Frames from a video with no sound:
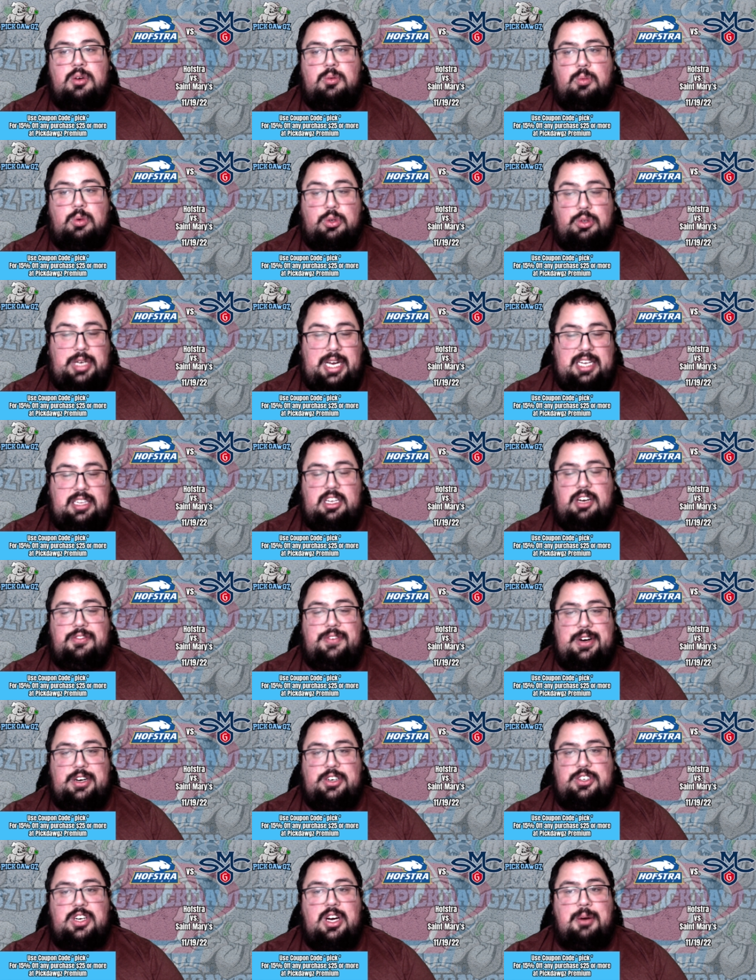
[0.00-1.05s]
will get their
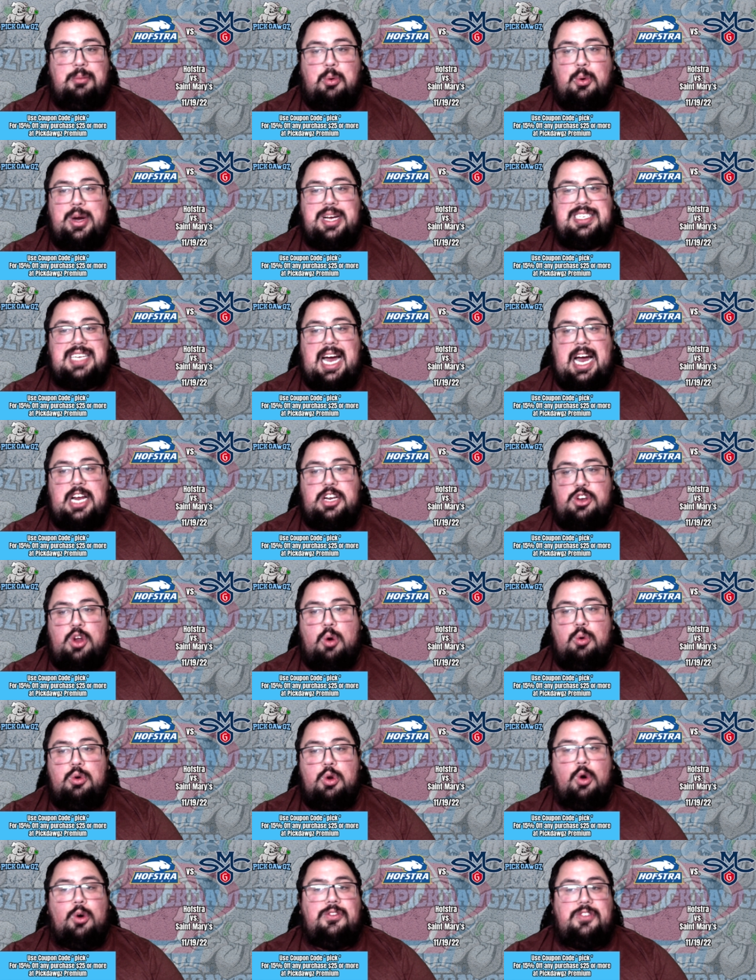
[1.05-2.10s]
fair share of points. I
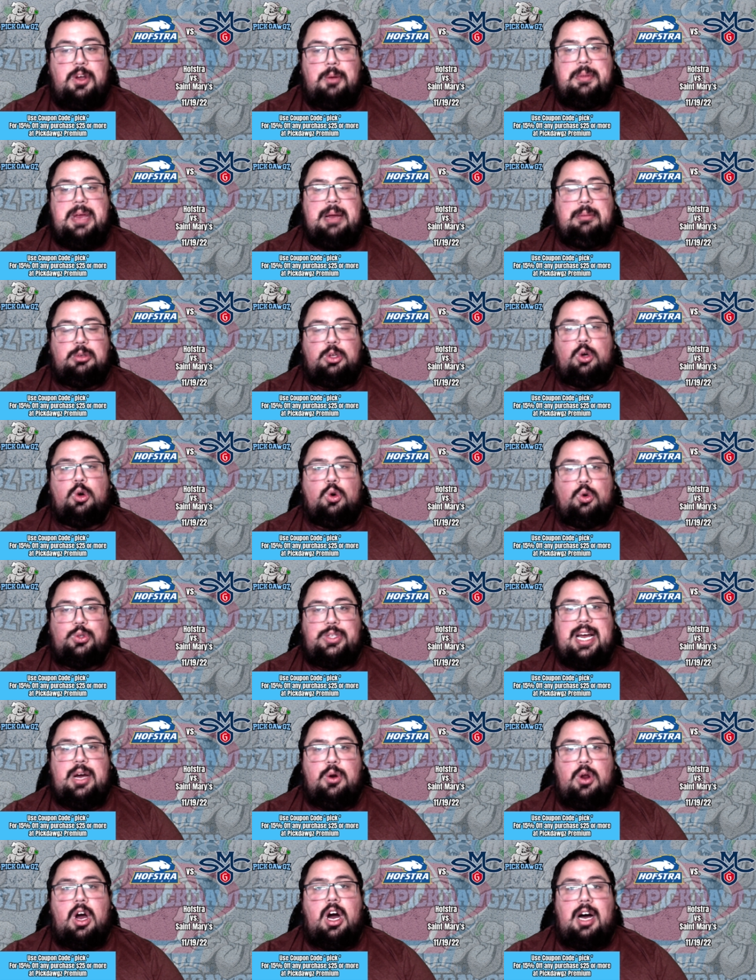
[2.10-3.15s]
don't know if they'll be able to hold
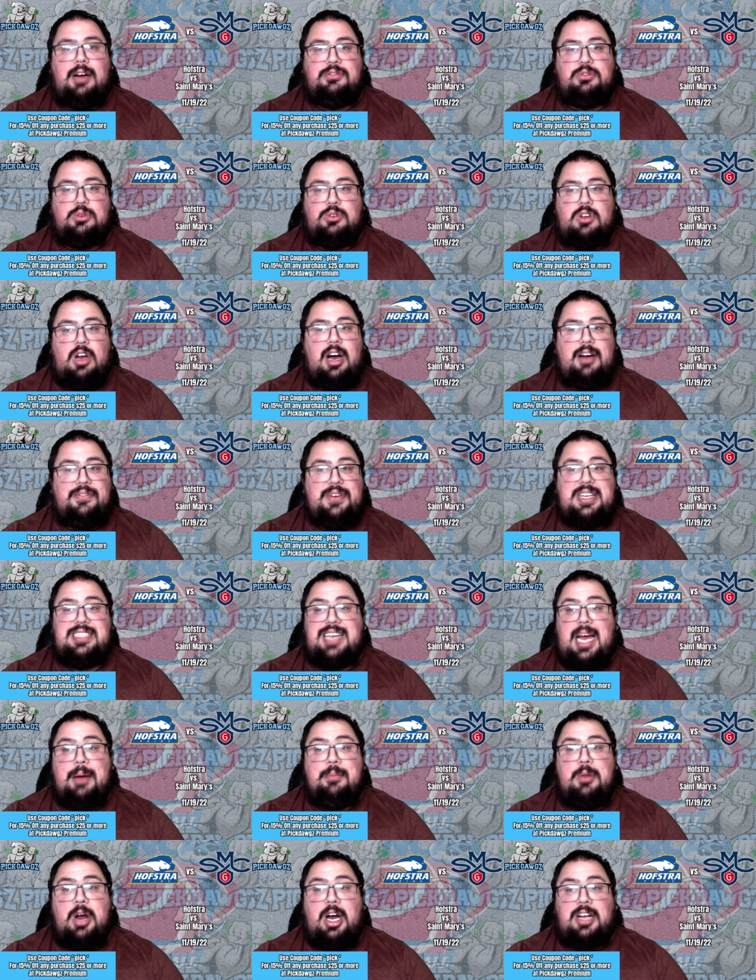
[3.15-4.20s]
down Hofstra's offense.
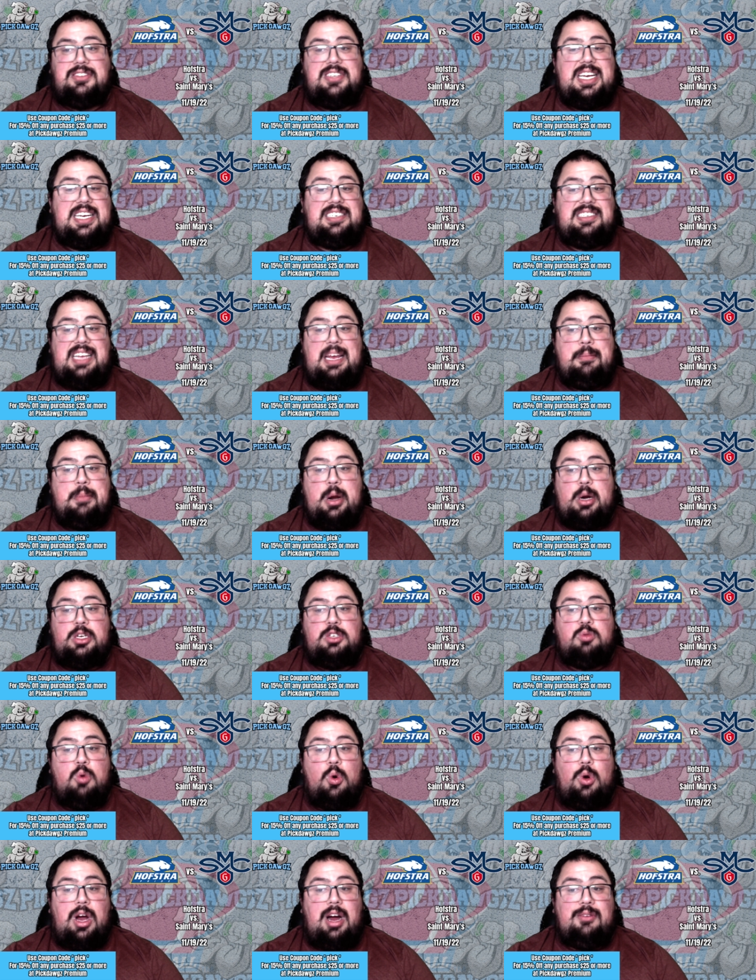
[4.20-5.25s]
I'm not saying St. Mary's
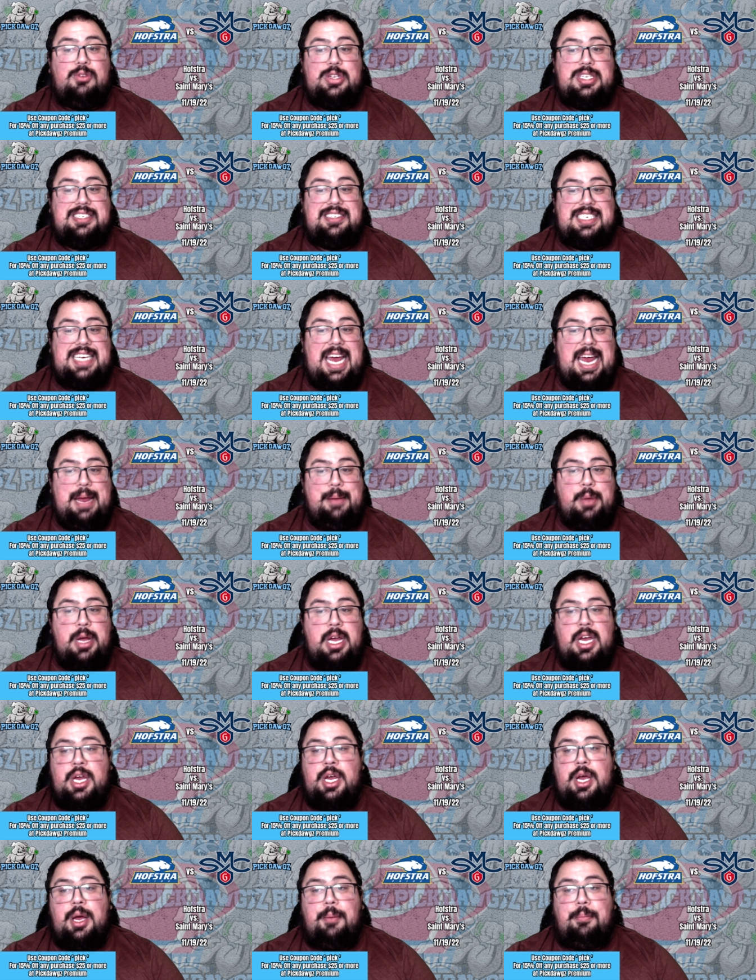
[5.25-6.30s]
won't cover this game,
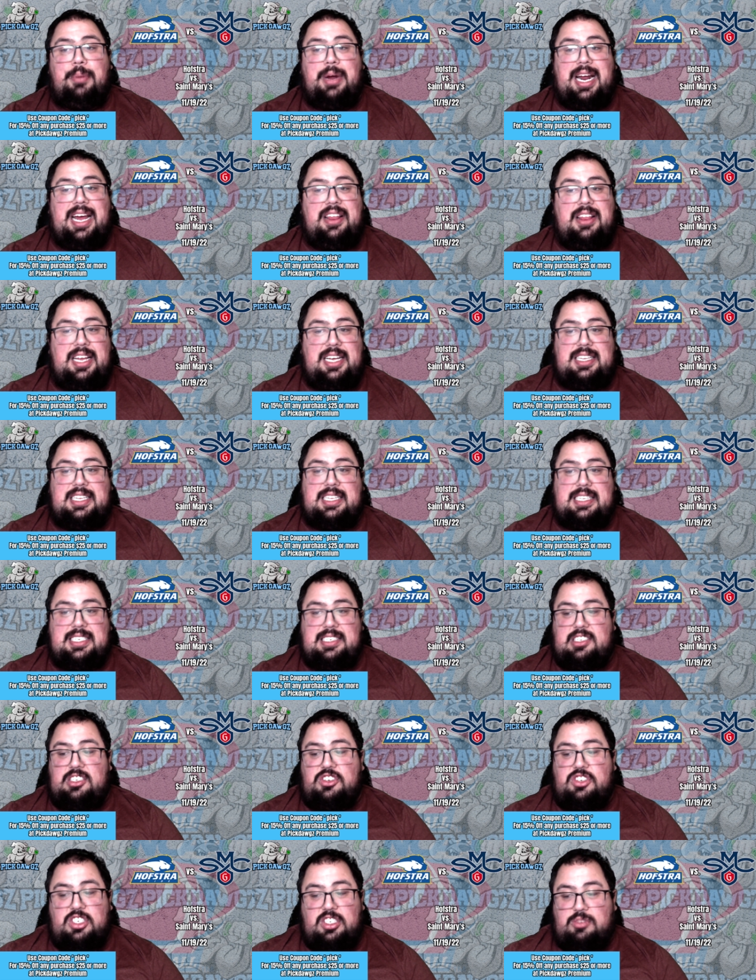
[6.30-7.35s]
but I think that
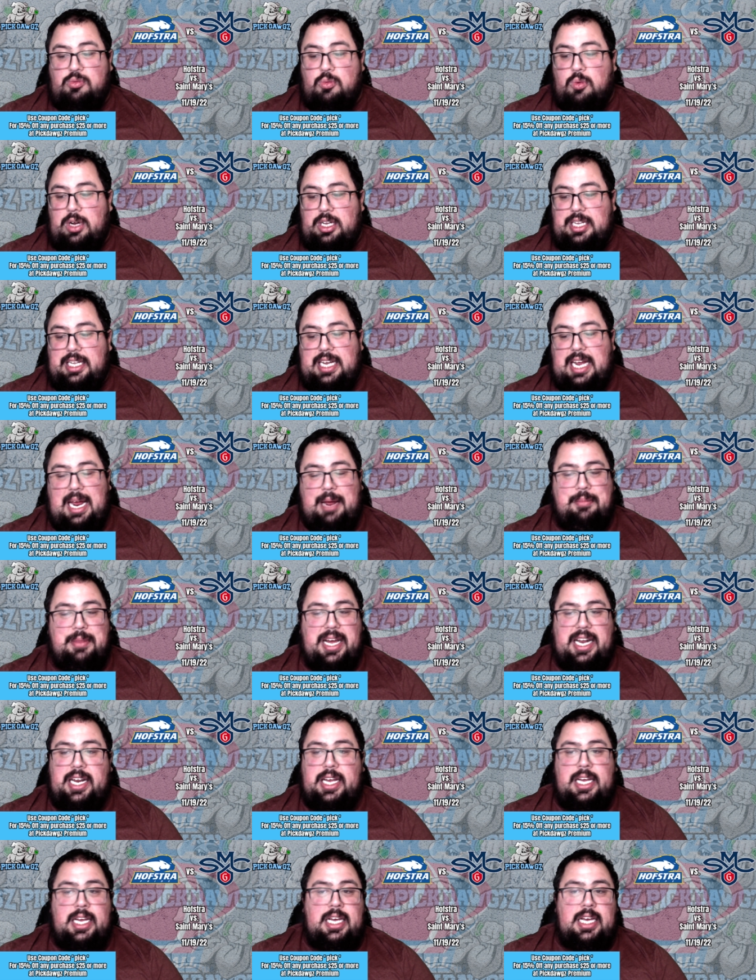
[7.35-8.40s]
this is just one of the game that